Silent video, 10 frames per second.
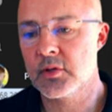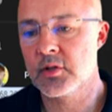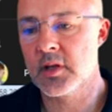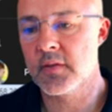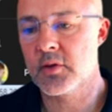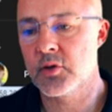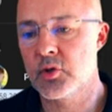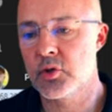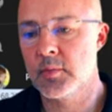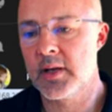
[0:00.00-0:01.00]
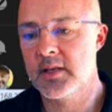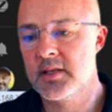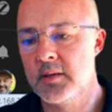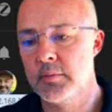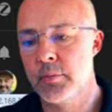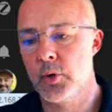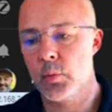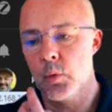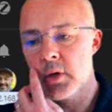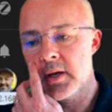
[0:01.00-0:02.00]
So I've consumed
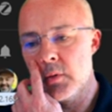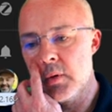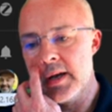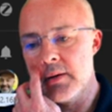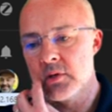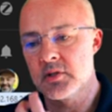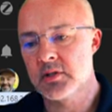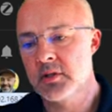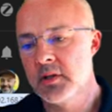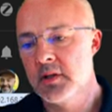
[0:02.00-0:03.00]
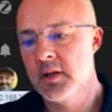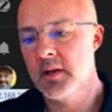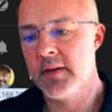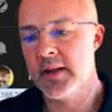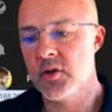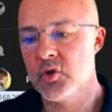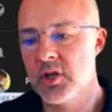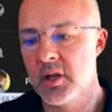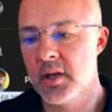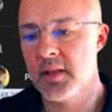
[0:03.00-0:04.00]
18.1 kilowatt hours of
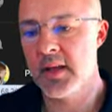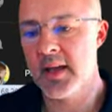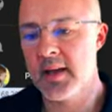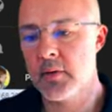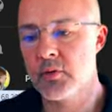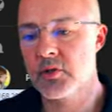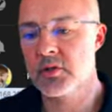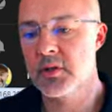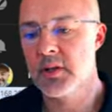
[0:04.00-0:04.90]
energy in the house.